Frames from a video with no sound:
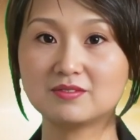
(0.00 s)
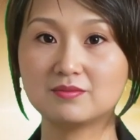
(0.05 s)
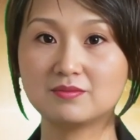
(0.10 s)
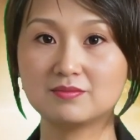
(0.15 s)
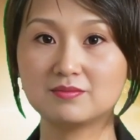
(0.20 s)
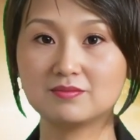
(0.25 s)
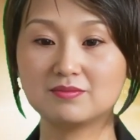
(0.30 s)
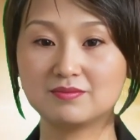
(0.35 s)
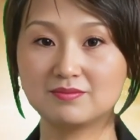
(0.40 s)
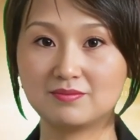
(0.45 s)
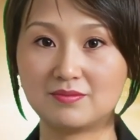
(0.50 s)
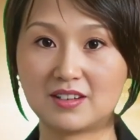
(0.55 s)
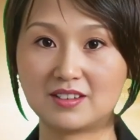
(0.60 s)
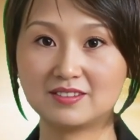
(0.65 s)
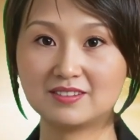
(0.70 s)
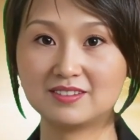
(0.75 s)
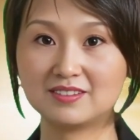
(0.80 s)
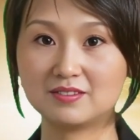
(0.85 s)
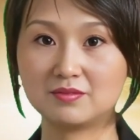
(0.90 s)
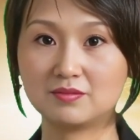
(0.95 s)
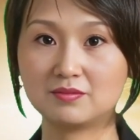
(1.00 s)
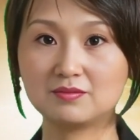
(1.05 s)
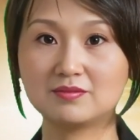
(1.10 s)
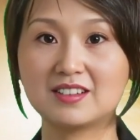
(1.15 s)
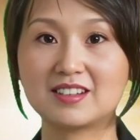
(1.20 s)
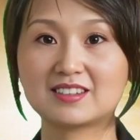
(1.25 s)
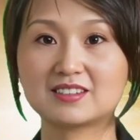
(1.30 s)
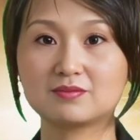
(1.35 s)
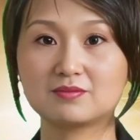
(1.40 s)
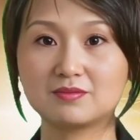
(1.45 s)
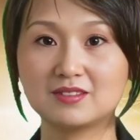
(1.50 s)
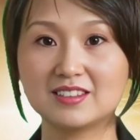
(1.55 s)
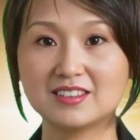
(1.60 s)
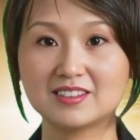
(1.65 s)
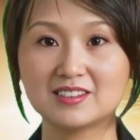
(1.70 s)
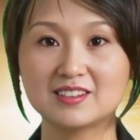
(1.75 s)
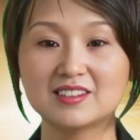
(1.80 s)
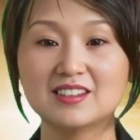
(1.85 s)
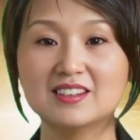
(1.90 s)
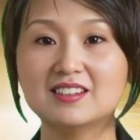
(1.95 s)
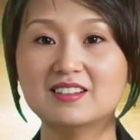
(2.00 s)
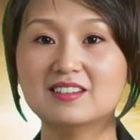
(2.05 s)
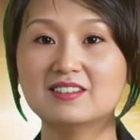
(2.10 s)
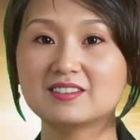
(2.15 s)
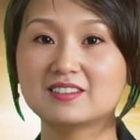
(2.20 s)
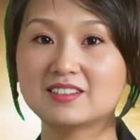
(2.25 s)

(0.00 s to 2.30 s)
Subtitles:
for the British Royal Navy's Marines,